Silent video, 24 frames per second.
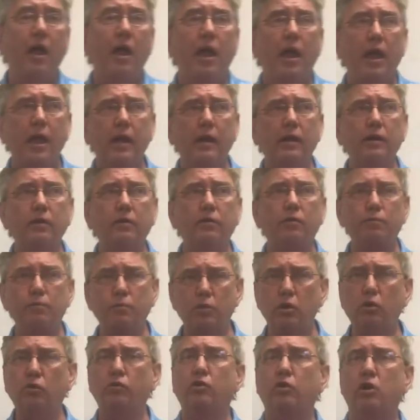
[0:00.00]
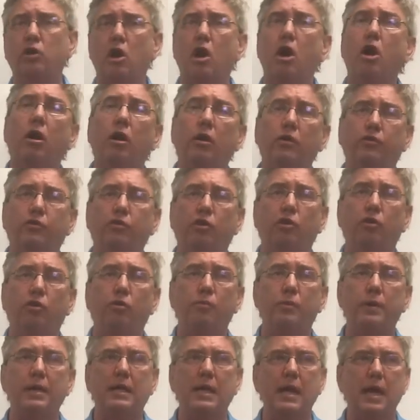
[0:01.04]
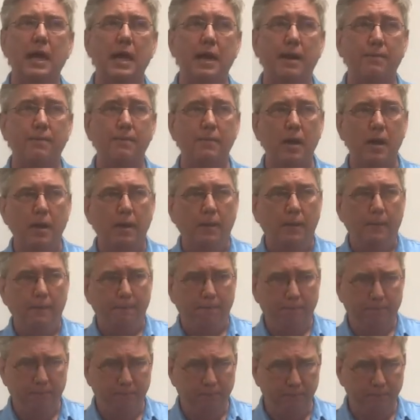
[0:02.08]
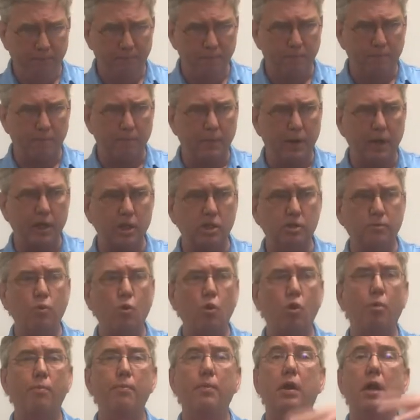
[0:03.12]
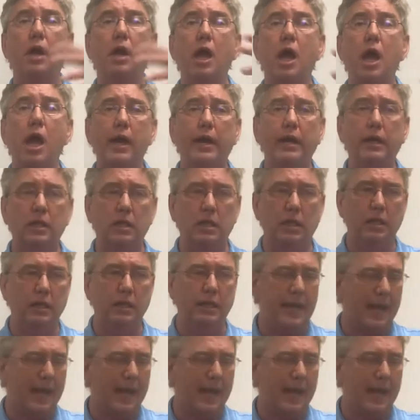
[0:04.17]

And music also became much more melodically